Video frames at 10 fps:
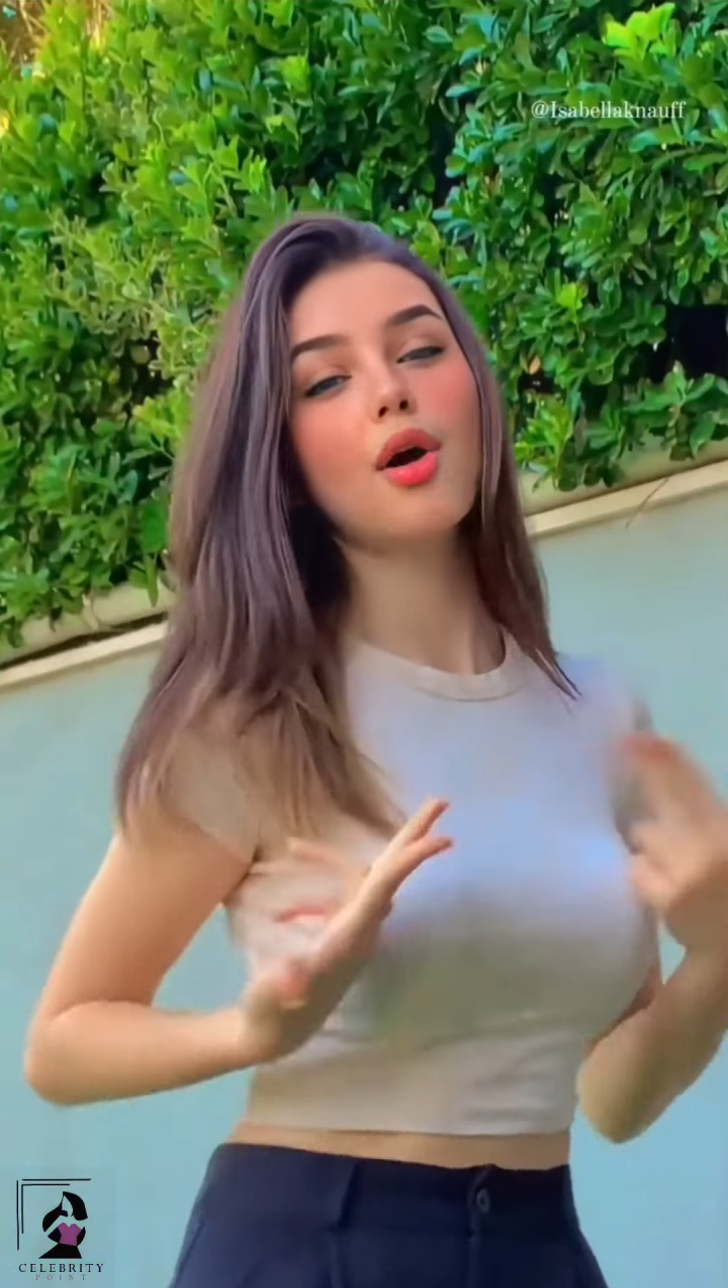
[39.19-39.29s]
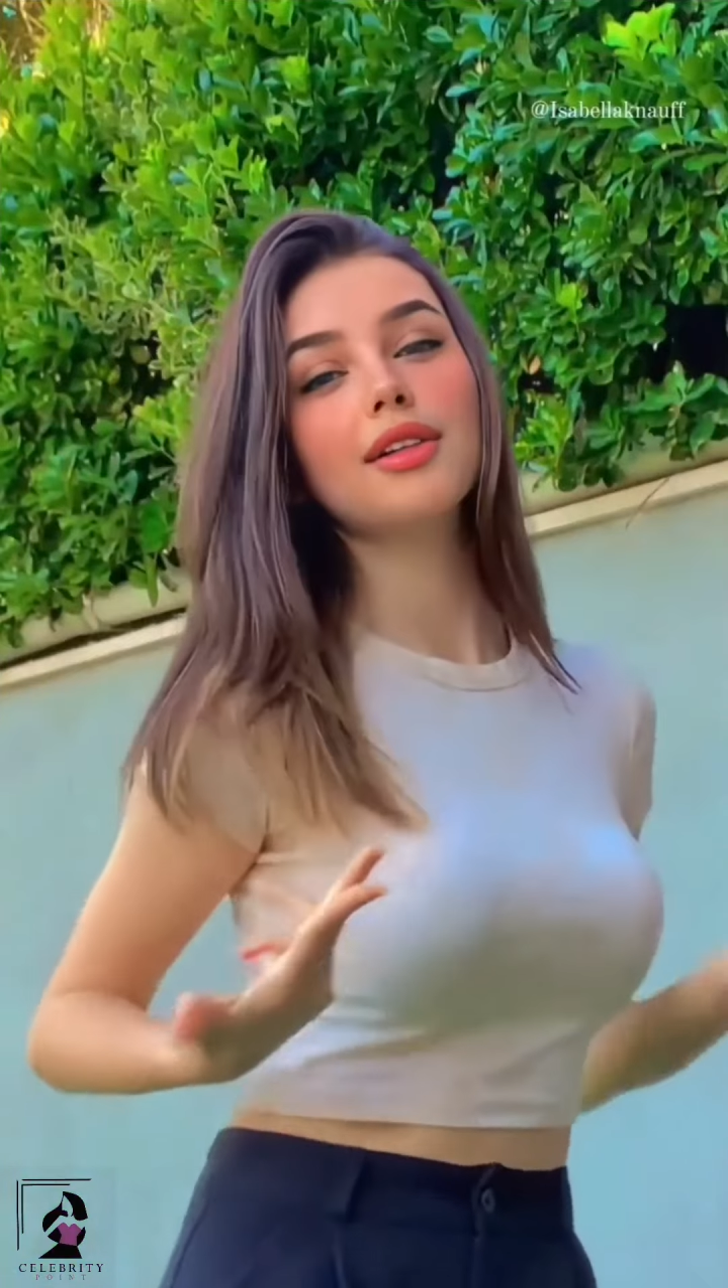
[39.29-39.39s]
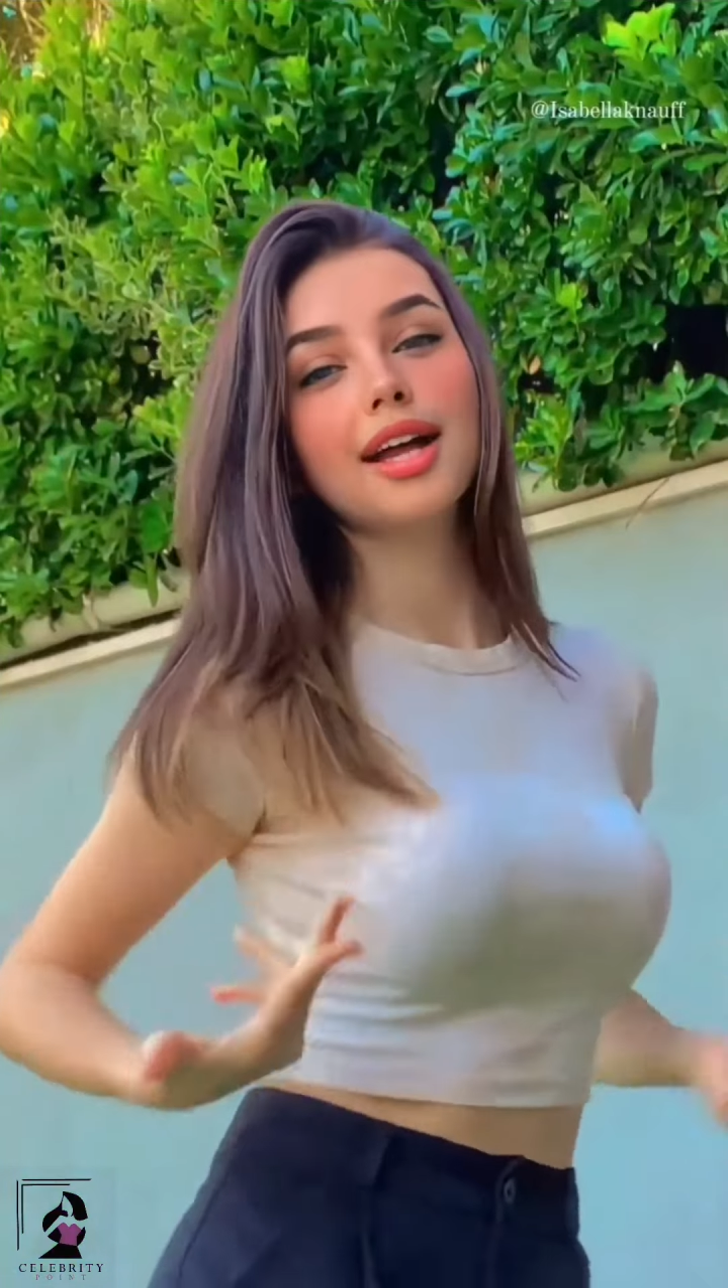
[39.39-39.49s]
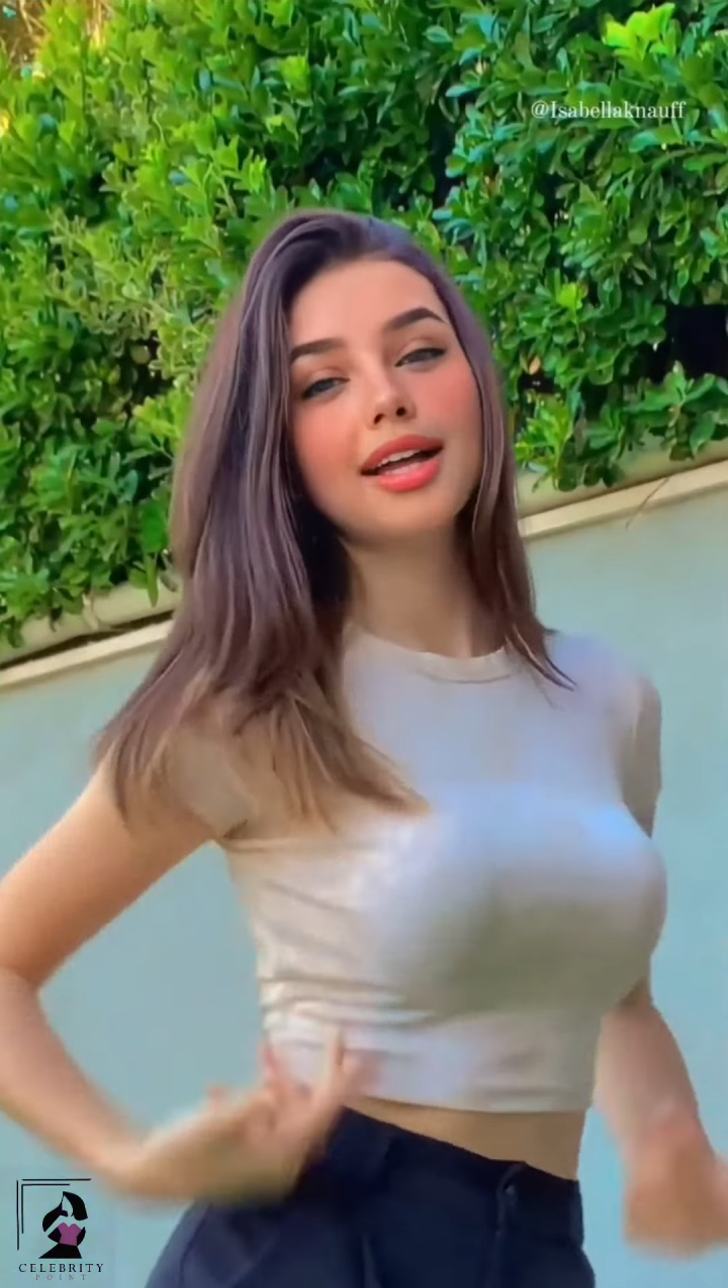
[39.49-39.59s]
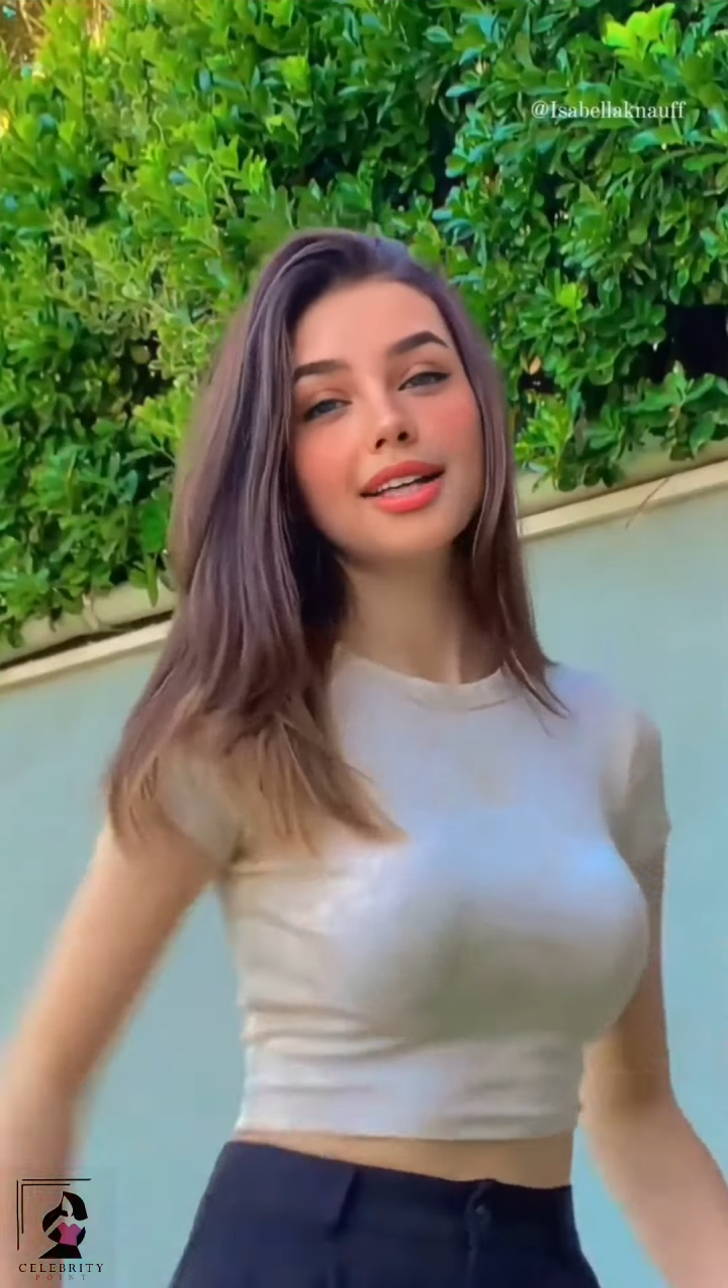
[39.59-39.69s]

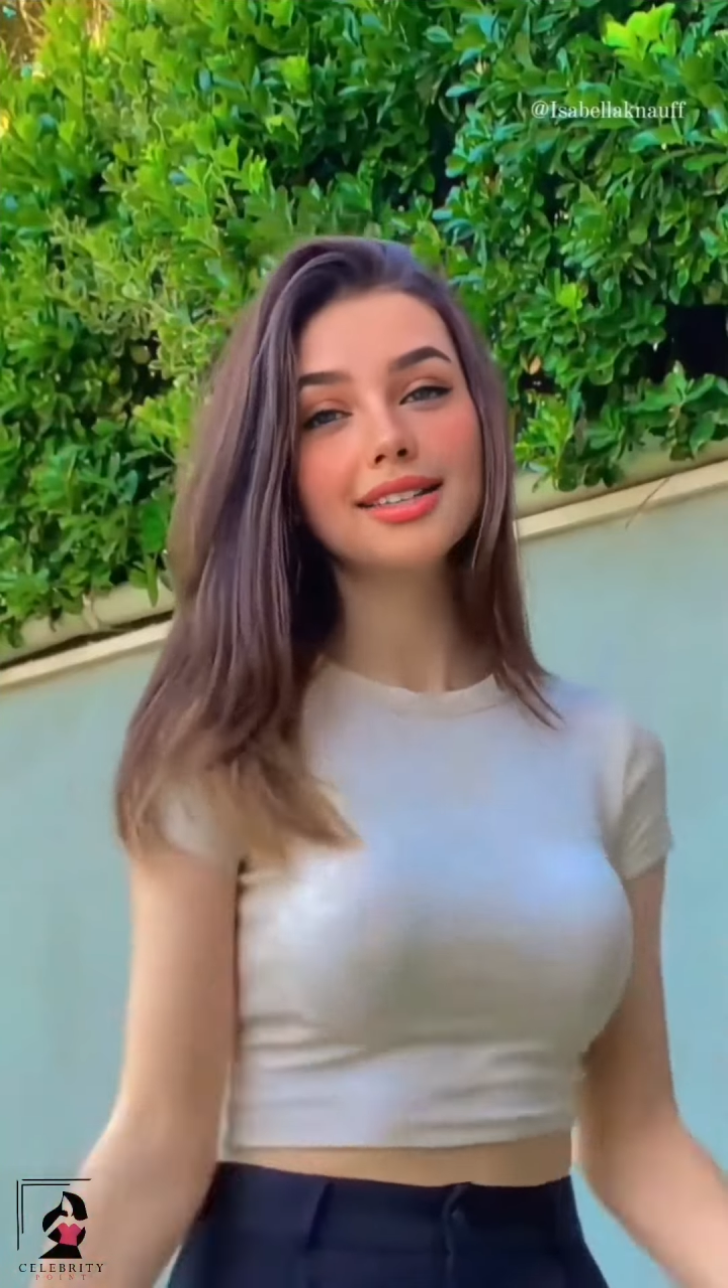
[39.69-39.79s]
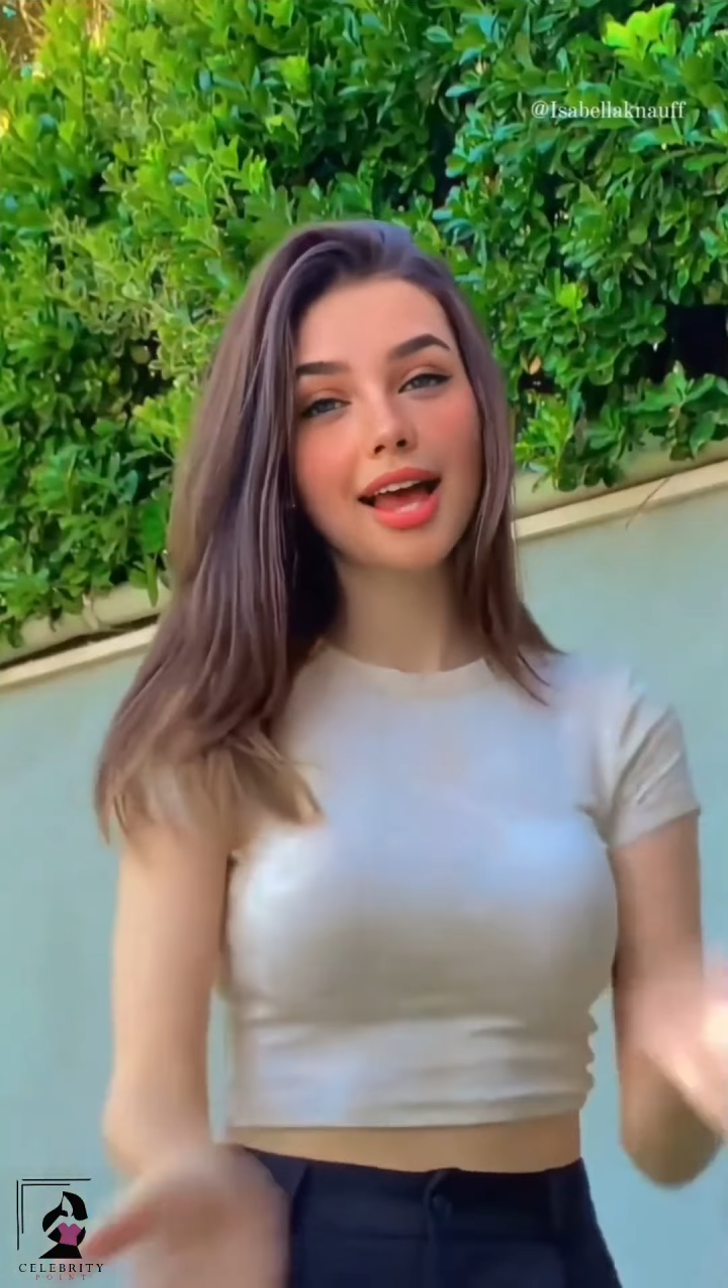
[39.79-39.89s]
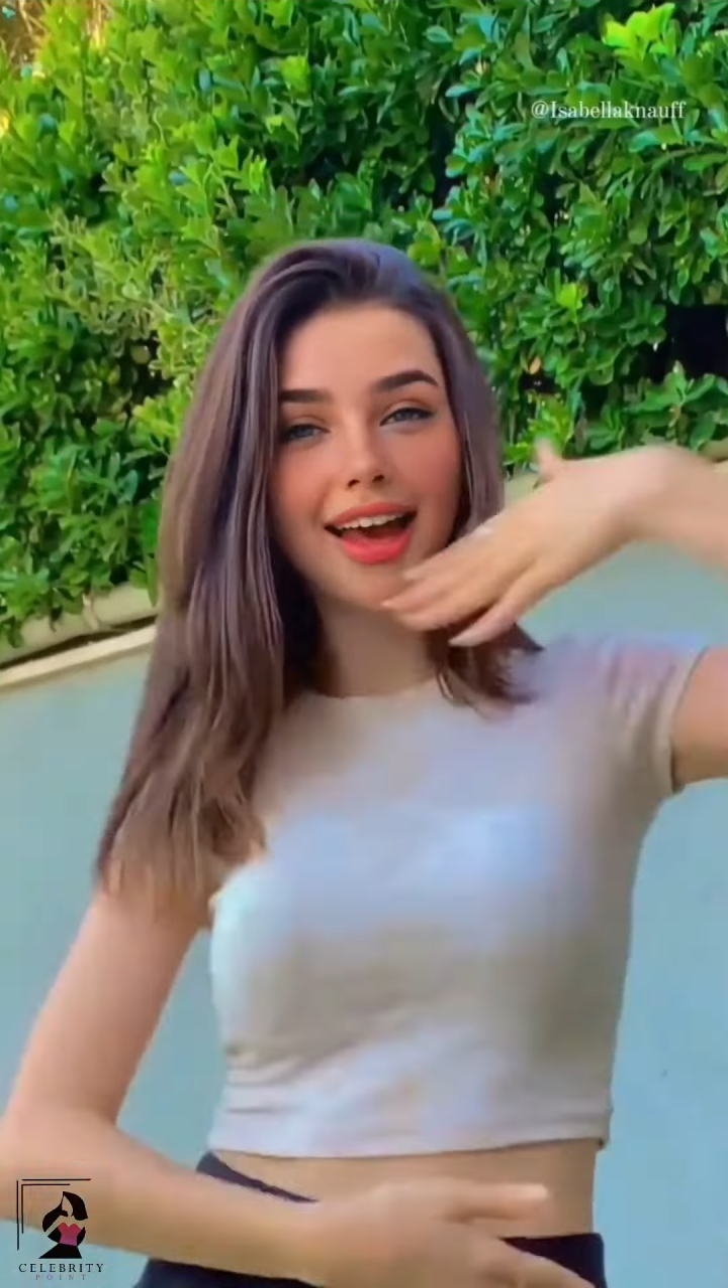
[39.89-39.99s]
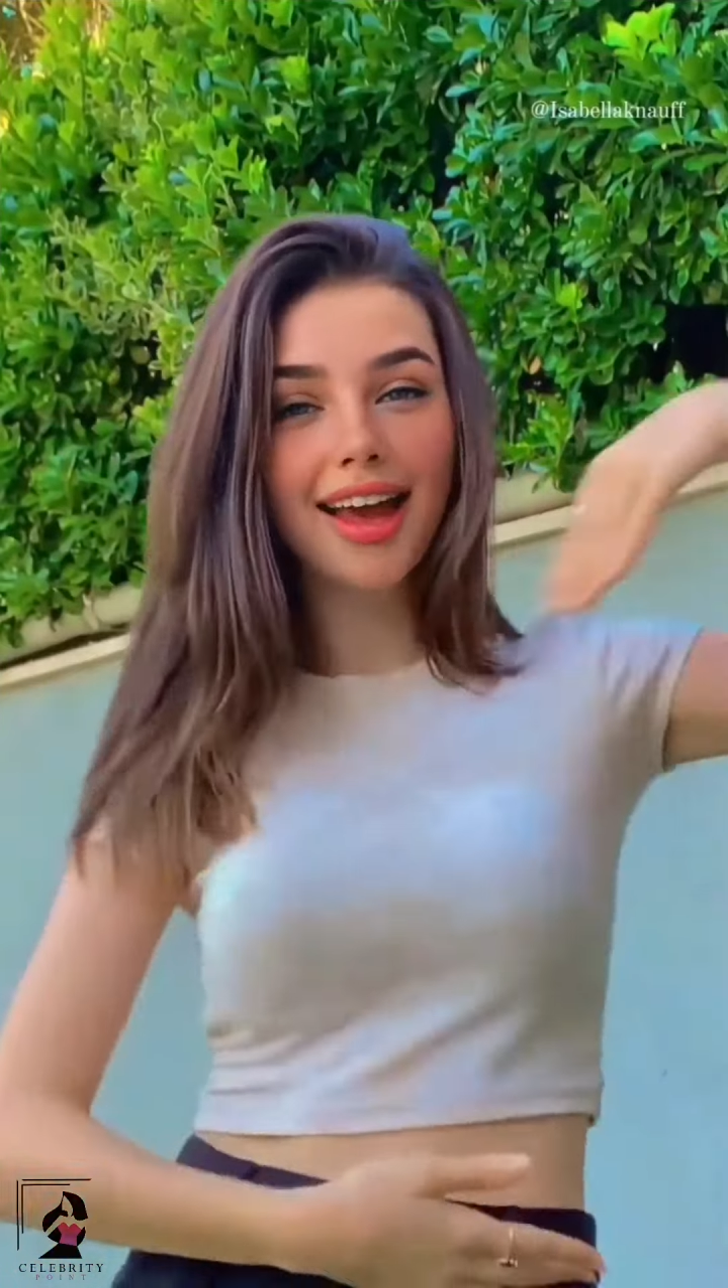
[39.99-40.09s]
crazy.